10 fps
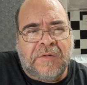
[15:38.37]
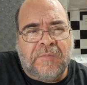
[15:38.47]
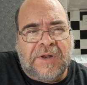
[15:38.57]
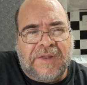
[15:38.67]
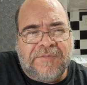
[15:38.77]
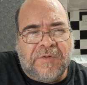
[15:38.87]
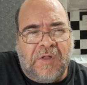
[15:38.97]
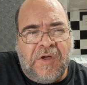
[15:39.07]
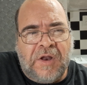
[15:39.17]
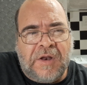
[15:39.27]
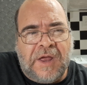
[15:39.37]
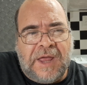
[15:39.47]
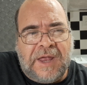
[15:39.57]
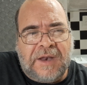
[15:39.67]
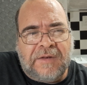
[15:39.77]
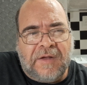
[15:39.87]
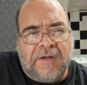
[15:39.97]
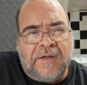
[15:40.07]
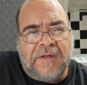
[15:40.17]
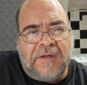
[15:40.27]
We live and learn, and
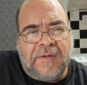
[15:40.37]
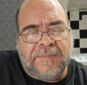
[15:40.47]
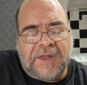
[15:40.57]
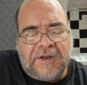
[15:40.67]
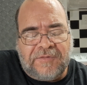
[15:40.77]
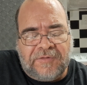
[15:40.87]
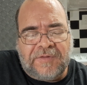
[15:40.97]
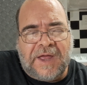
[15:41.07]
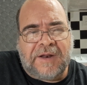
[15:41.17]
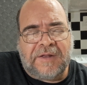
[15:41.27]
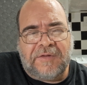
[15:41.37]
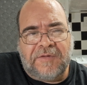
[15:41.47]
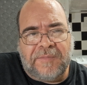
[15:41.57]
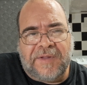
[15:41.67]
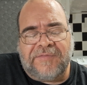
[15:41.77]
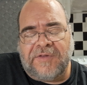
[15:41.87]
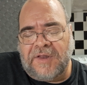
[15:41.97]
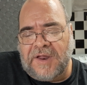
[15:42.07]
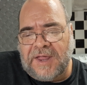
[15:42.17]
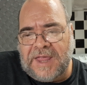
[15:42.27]
I'm going to do that. I'm going to do the best
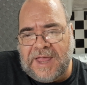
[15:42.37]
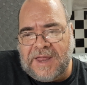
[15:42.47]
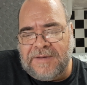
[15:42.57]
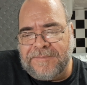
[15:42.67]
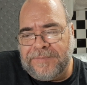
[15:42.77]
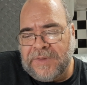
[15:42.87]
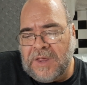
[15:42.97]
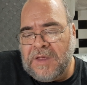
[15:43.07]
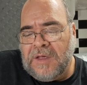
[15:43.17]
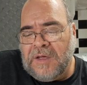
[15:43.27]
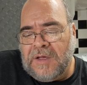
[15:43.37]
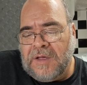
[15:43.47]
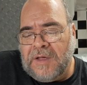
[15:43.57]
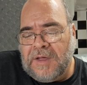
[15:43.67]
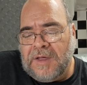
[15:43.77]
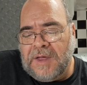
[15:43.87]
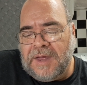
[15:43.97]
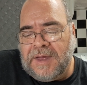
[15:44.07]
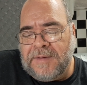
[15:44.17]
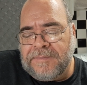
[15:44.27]
that I can.
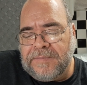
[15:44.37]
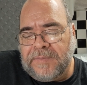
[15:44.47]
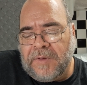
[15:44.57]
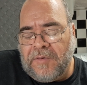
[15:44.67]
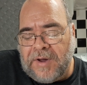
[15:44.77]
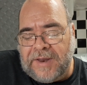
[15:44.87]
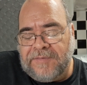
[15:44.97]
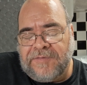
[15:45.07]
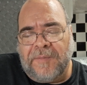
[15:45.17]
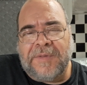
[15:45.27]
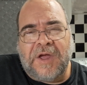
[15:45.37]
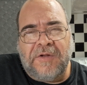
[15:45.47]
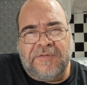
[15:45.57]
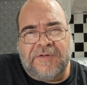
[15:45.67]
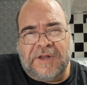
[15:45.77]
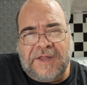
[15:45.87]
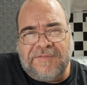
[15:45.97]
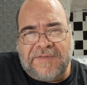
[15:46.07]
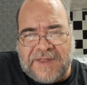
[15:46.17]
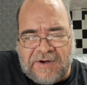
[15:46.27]
All right, so I'm going to
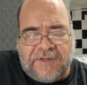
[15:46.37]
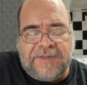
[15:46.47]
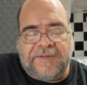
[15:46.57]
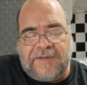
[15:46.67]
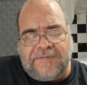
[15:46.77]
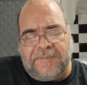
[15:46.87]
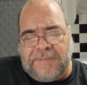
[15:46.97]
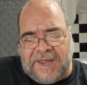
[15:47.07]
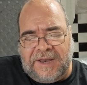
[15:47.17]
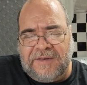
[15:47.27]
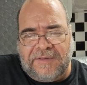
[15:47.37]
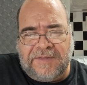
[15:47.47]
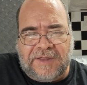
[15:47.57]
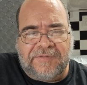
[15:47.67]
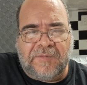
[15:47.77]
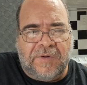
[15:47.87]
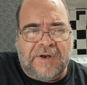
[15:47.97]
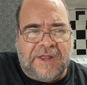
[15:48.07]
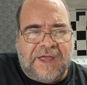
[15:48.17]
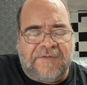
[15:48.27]
leave it there. I think that's the main things I wanted
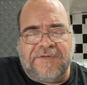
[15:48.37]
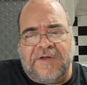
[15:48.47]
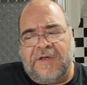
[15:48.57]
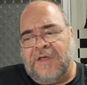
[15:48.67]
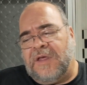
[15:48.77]
to cover.